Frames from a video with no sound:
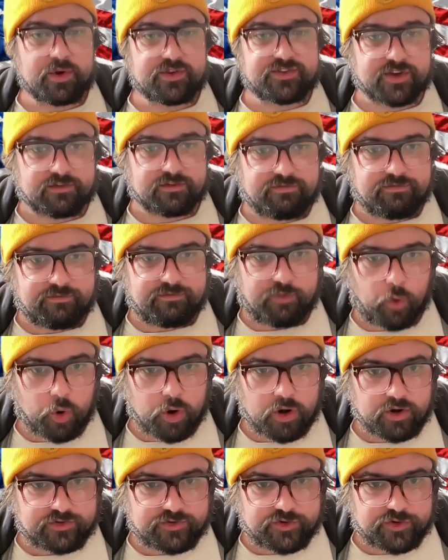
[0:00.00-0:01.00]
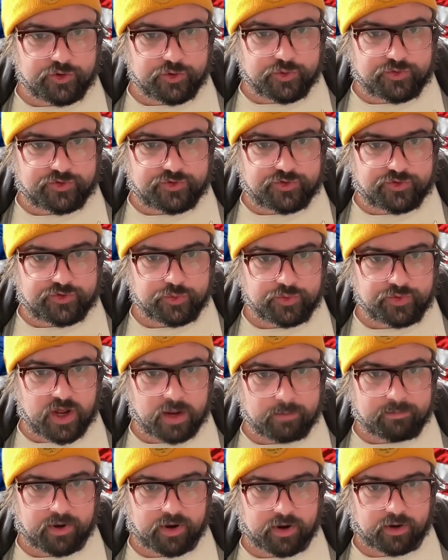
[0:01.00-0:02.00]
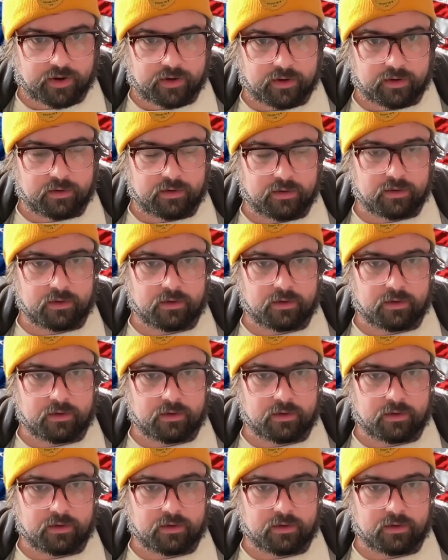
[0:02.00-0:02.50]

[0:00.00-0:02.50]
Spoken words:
It was a 422 number.